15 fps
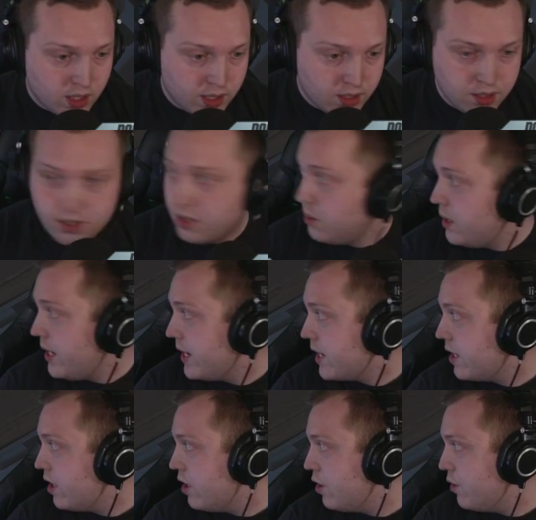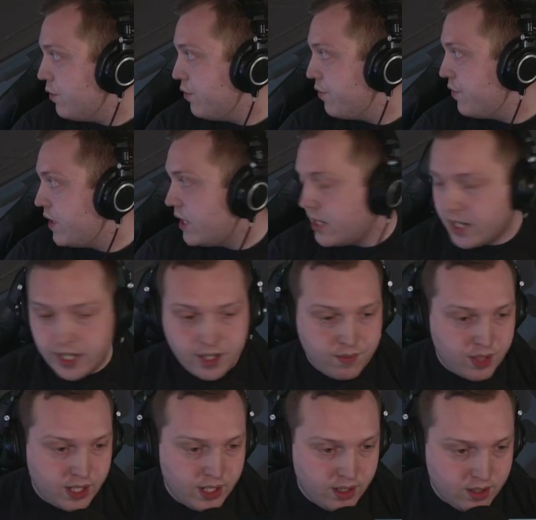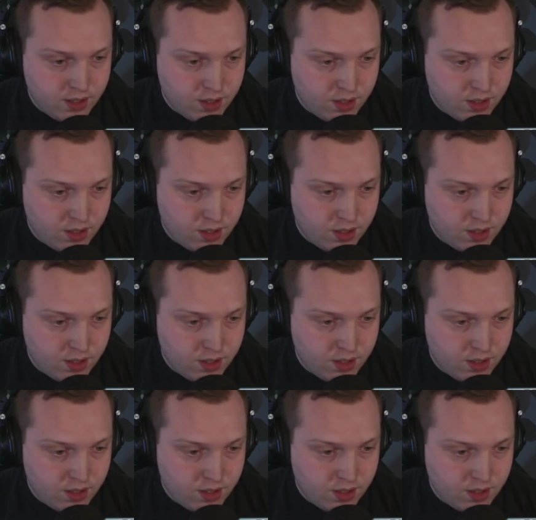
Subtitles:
Let's do Echo 58.